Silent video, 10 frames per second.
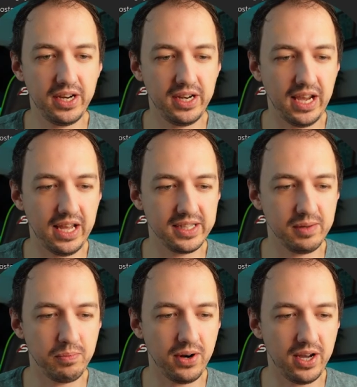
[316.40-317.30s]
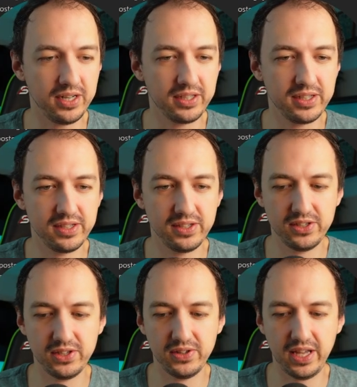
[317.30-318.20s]
ahead and add some products
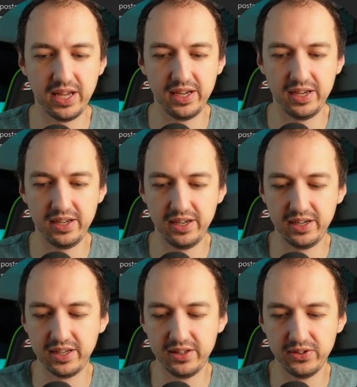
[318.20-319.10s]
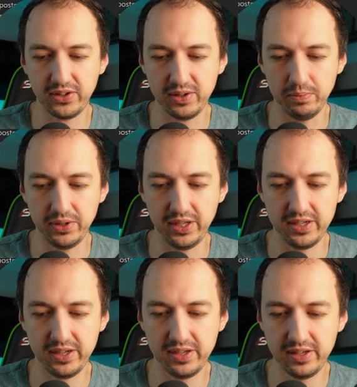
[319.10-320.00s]
so that it can look complete.